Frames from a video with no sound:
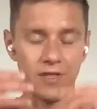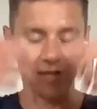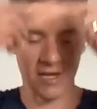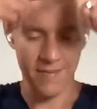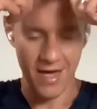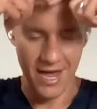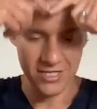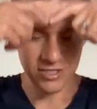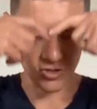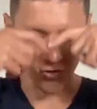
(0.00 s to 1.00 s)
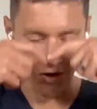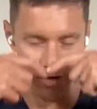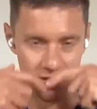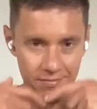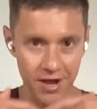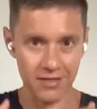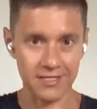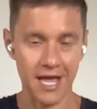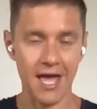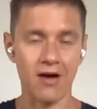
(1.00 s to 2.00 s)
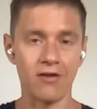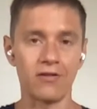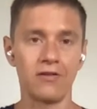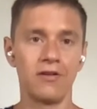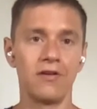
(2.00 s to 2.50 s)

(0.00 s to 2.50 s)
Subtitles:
we think about actually drawing the breath down